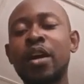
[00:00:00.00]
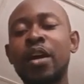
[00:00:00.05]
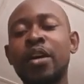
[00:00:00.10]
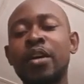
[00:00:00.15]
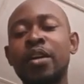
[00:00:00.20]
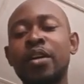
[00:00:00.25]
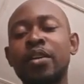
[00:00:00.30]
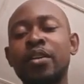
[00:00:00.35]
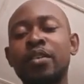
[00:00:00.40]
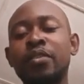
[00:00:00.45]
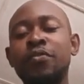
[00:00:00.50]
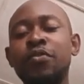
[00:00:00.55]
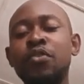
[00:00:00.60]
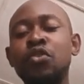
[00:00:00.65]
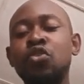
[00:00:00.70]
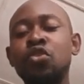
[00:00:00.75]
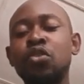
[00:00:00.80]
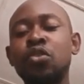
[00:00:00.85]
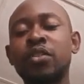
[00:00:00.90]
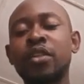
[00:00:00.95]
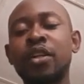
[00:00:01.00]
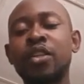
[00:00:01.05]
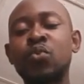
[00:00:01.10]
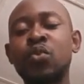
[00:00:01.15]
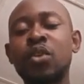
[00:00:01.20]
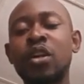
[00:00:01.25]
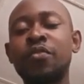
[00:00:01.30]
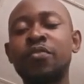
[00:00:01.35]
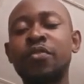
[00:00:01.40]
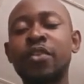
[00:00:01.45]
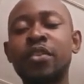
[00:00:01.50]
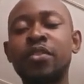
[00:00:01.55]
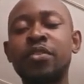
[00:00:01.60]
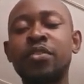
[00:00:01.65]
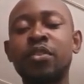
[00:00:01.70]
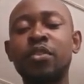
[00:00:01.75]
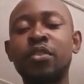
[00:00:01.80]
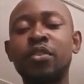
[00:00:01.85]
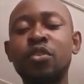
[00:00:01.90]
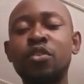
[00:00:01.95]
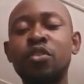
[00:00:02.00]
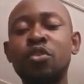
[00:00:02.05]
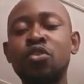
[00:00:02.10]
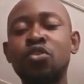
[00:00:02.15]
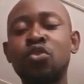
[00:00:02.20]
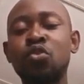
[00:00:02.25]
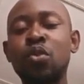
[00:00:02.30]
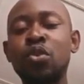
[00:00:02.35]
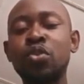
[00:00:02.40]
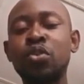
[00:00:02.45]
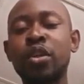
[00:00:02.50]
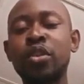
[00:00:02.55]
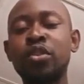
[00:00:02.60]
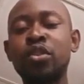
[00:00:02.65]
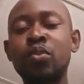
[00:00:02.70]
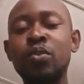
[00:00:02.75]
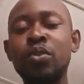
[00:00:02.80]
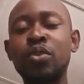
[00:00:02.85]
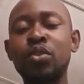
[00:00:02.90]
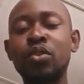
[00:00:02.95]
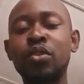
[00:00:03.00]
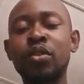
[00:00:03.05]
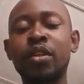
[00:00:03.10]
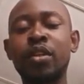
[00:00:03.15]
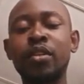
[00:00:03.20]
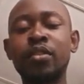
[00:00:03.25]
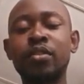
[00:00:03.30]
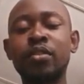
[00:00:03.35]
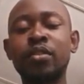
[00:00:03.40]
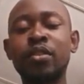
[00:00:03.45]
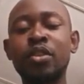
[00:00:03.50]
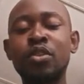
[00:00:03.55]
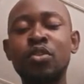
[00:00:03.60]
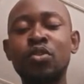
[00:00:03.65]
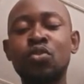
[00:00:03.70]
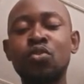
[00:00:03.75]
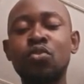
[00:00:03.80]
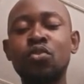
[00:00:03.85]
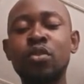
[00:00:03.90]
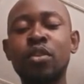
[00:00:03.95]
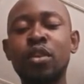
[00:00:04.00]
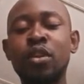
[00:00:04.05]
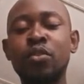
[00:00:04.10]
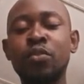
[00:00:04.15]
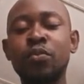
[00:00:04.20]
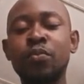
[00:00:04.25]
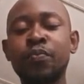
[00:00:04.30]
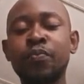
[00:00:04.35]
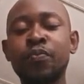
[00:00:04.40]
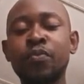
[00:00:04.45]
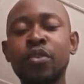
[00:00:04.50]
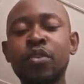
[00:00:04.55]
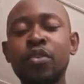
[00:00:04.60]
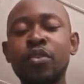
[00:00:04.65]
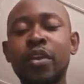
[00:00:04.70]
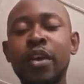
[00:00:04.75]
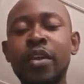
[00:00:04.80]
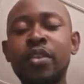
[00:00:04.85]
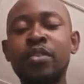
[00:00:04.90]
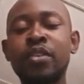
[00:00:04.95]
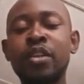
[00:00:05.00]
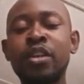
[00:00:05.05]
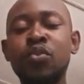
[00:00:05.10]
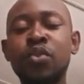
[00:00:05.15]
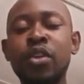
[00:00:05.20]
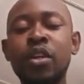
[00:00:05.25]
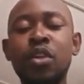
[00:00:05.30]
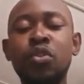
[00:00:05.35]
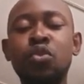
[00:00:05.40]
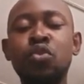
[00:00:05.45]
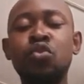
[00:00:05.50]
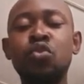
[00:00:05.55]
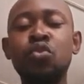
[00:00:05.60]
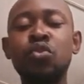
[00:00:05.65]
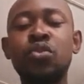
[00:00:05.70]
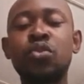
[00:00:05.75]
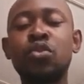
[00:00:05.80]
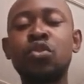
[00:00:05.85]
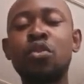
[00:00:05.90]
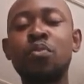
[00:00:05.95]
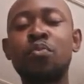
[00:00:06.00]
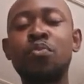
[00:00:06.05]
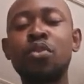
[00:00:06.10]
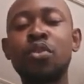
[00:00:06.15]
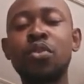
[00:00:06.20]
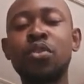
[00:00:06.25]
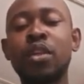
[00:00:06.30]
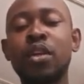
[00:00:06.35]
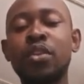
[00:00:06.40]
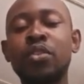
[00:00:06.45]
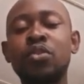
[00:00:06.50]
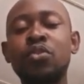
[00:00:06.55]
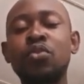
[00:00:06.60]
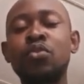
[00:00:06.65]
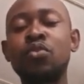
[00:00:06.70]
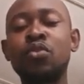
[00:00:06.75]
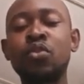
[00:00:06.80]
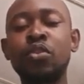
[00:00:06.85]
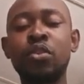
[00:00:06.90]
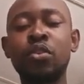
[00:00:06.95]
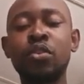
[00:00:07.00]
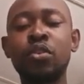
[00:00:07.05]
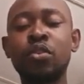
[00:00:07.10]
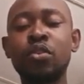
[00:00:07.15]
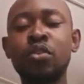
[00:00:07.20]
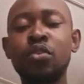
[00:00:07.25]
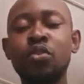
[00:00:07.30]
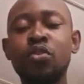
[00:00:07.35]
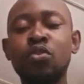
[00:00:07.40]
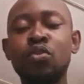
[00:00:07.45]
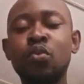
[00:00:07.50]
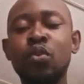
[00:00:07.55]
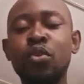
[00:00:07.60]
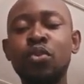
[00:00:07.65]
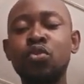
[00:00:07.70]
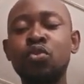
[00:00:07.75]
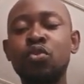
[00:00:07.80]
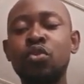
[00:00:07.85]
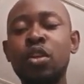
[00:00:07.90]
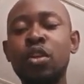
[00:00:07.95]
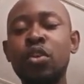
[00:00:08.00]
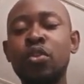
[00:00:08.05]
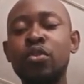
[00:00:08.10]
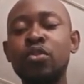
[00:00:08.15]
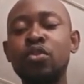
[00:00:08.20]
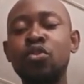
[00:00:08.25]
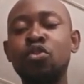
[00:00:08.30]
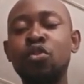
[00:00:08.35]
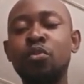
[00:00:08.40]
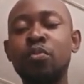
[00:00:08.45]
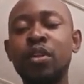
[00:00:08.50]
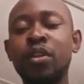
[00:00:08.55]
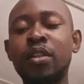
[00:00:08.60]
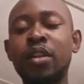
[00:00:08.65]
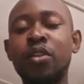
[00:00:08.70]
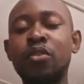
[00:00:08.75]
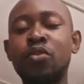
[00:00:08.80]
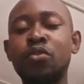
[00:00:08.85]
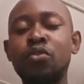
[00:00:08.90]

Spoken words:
features that we have right here. So once you are done with all that, then you scroll down. Right here is where you get to choose your product category. So once you click on the drop down arrow,